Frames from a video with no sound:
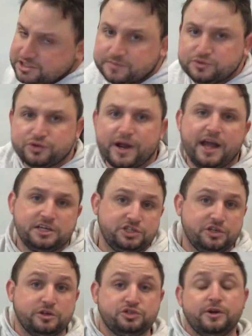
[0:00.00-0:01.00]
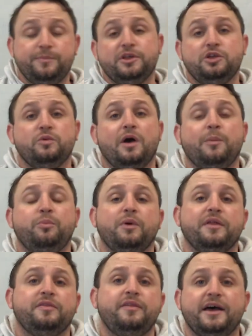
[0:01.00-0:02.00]
subtraction are tripping you up
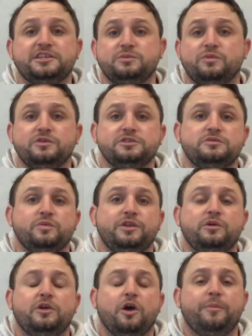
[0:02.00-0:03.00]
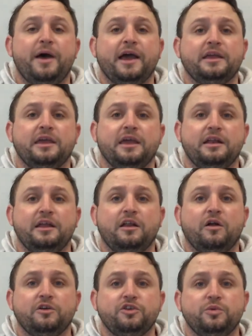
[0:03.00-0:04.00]
with decimals when you go back in and
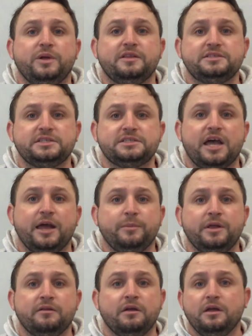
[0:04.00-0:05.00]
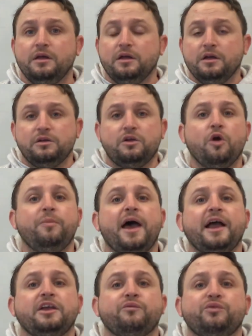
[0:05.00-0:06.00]
are doing this assignment, go
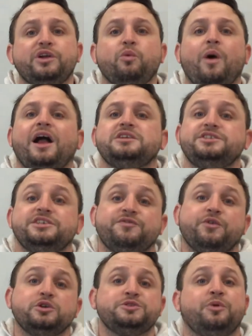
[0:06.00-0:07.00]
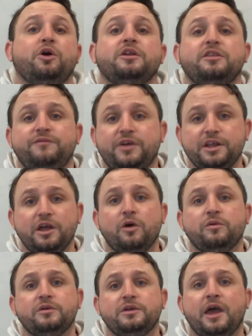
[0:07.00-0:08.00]
back and rewatch this first part of the video,
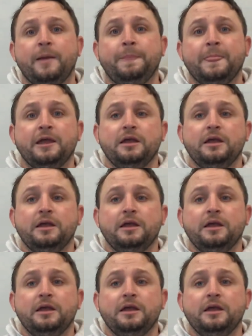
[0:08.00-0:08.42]
okay?